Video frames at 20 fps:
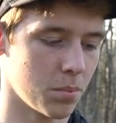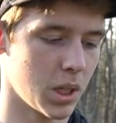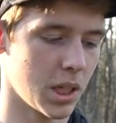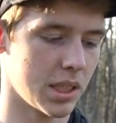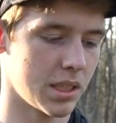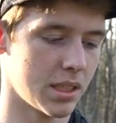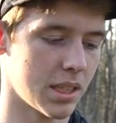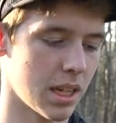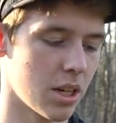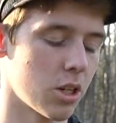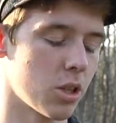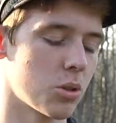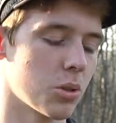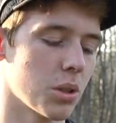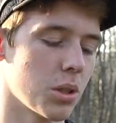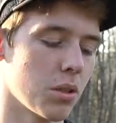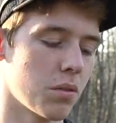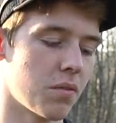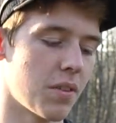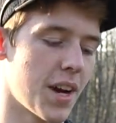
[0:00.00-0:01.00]
center
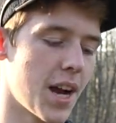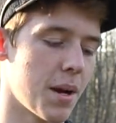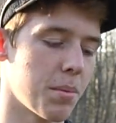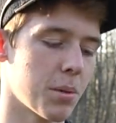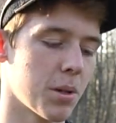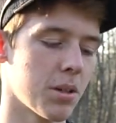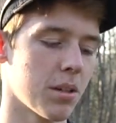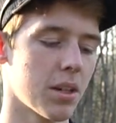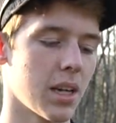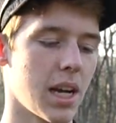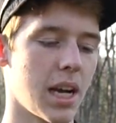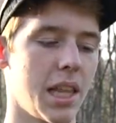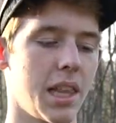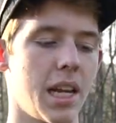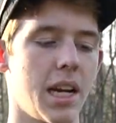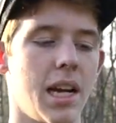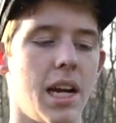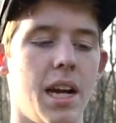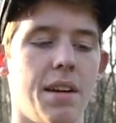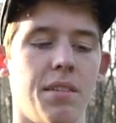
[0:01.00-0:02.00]
drilled fiber, and
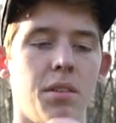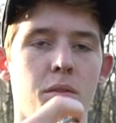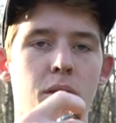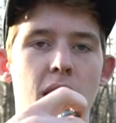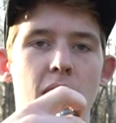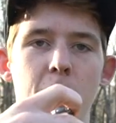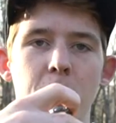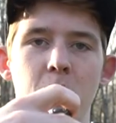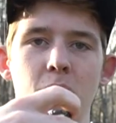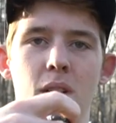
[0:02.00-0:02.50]
then I have it wrapped